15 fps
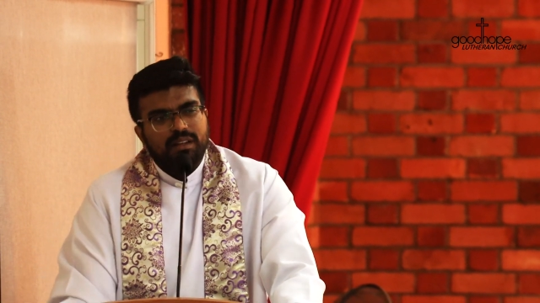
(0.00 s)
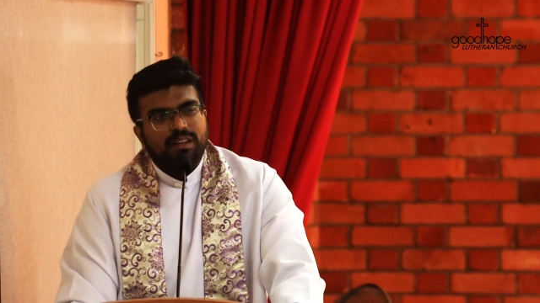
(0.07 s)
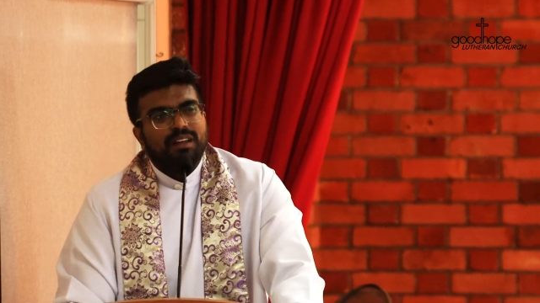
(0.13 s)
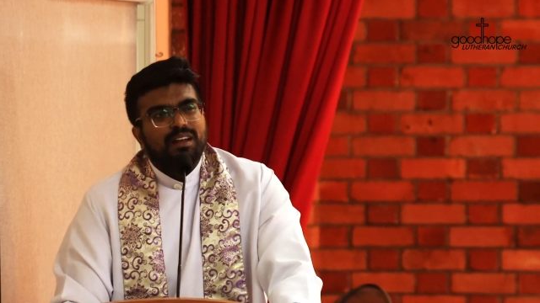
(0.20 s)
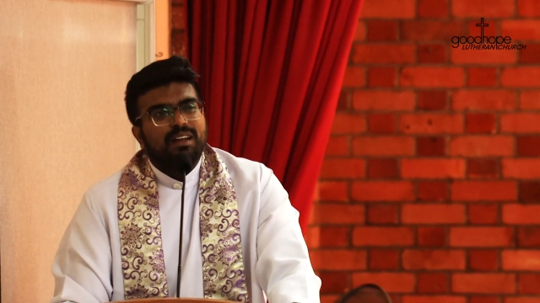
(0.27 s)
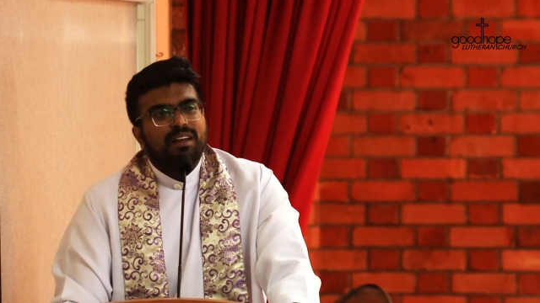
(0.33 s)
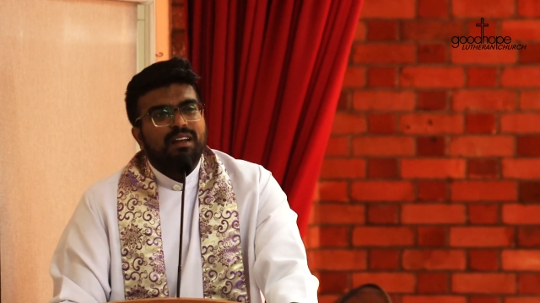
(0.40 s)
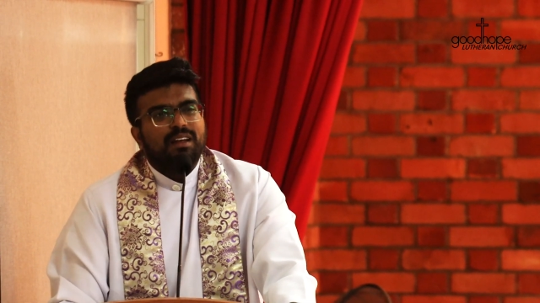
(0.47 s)

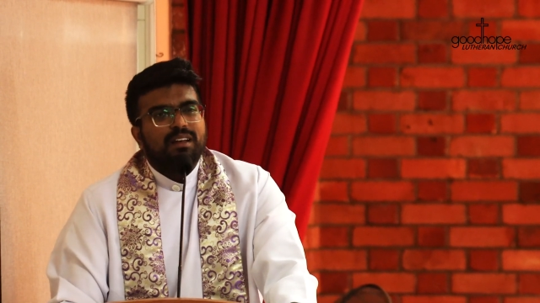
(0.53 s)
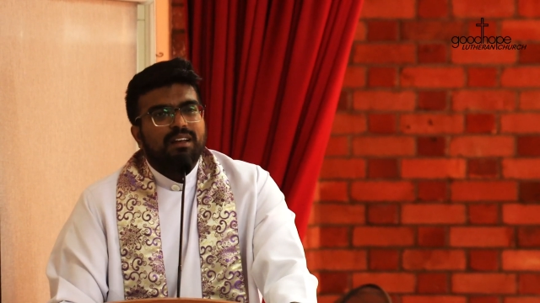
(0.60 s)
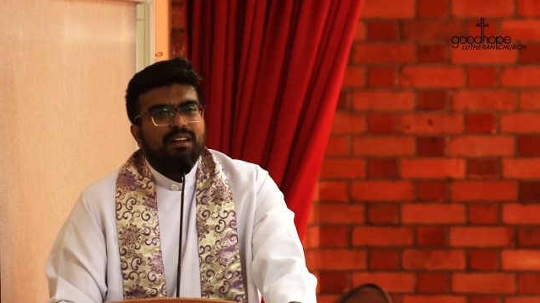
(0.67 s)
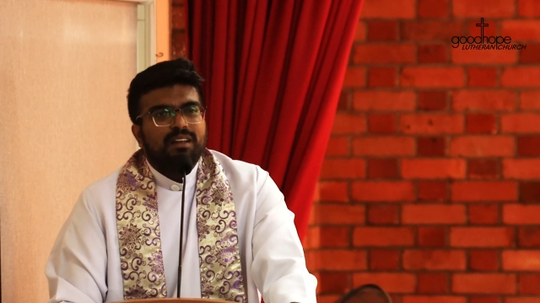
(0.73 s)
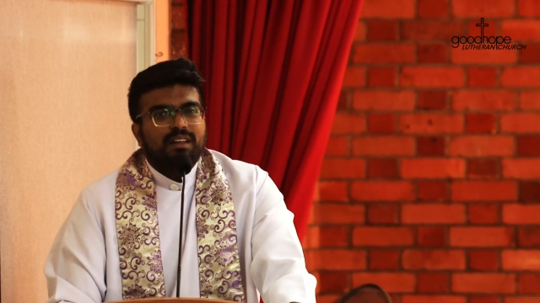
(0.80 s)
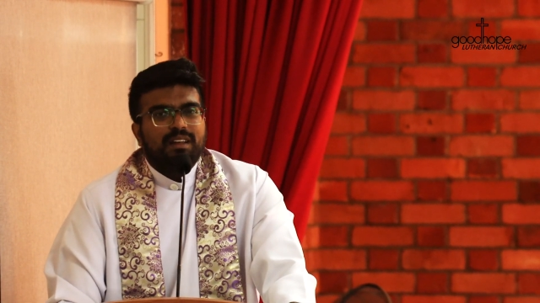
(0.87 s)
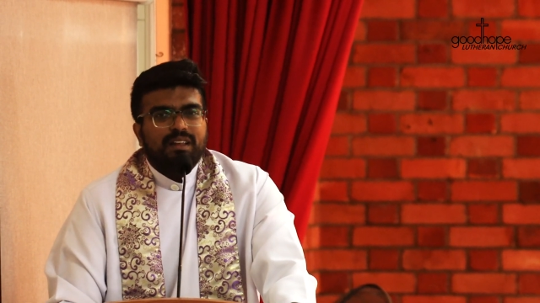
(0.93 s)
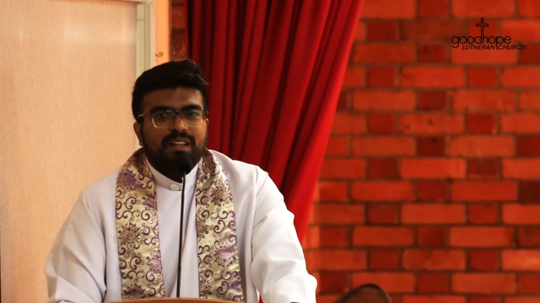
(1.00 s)

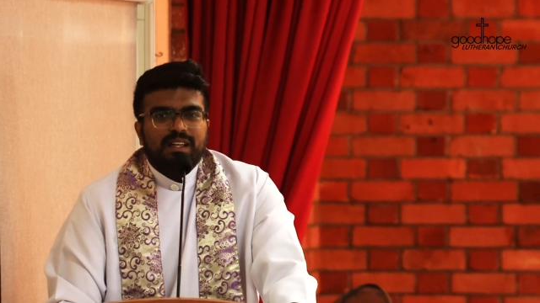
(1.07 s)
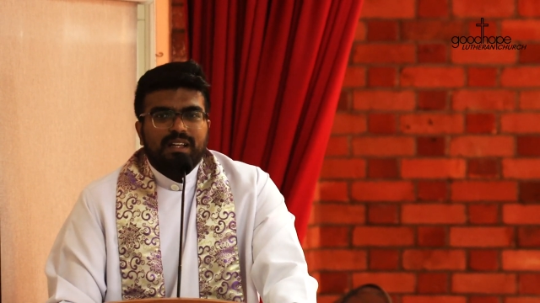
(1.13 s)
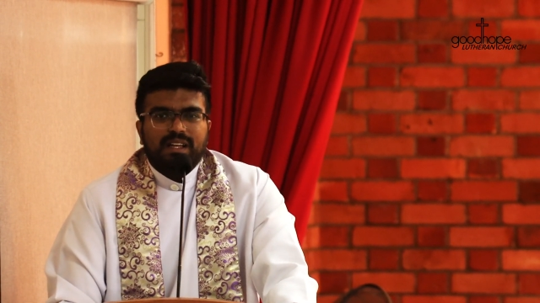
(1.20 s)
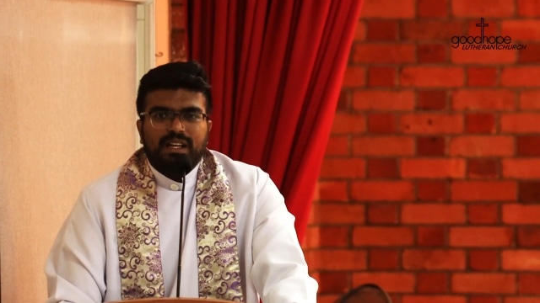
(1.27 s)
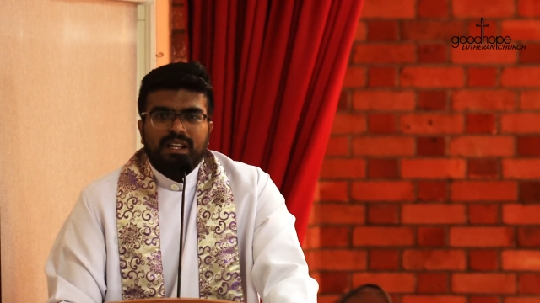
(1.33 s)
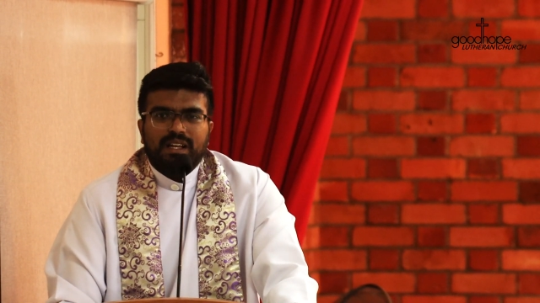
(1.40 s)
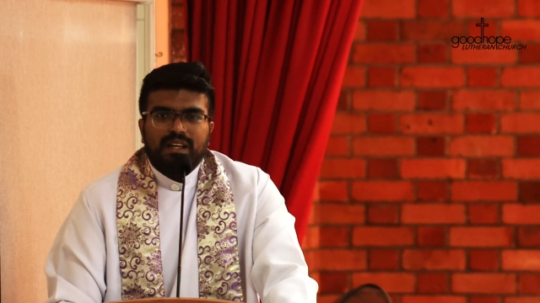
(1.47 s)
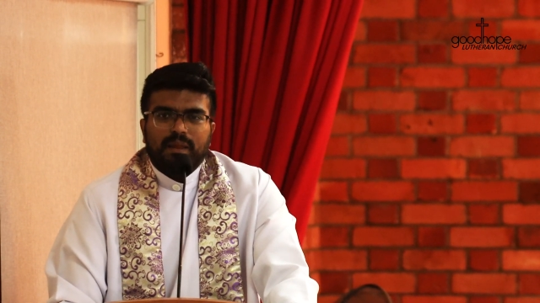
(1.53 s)

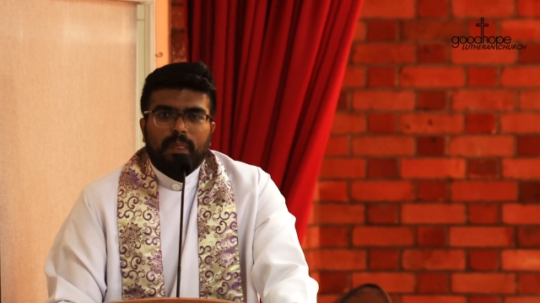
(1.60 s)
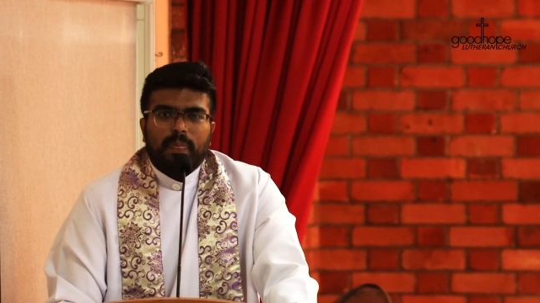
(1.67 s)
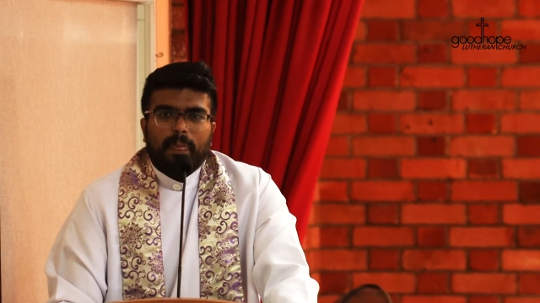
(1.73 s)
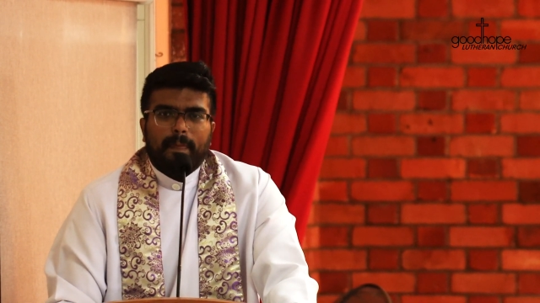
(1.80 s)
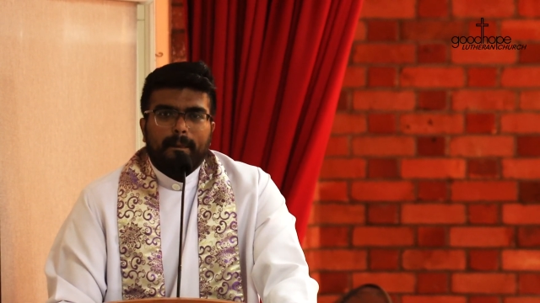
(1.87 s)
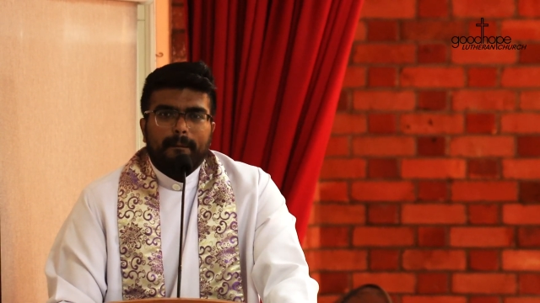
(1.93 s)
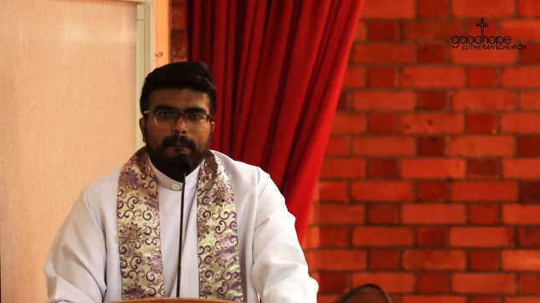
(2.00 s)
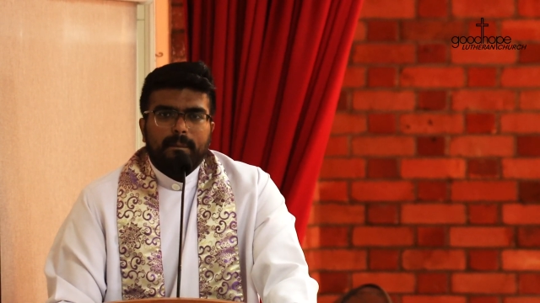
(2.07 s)

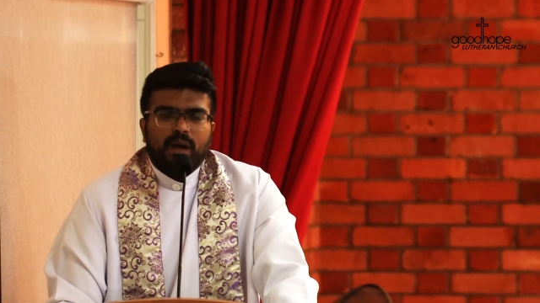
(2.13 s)
No one is speaking in this clip.